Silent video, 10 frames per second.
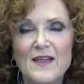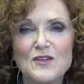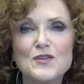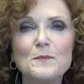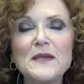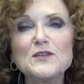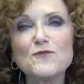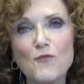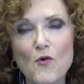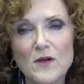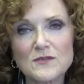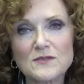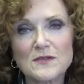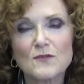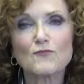To be
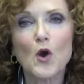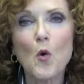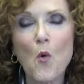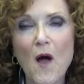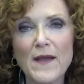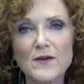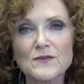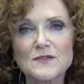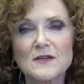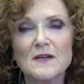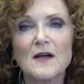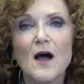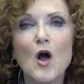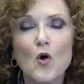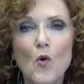divorced requires
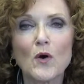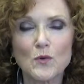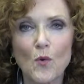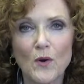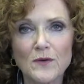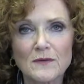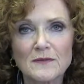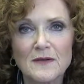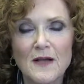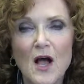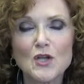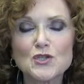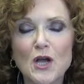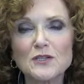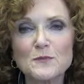a court order, a
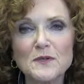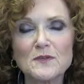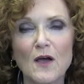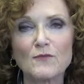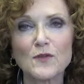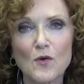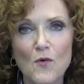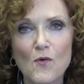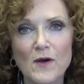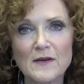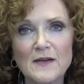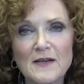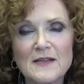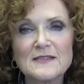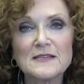judgment of the court
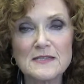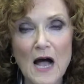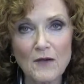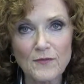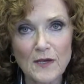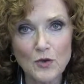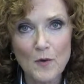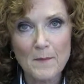dissolving your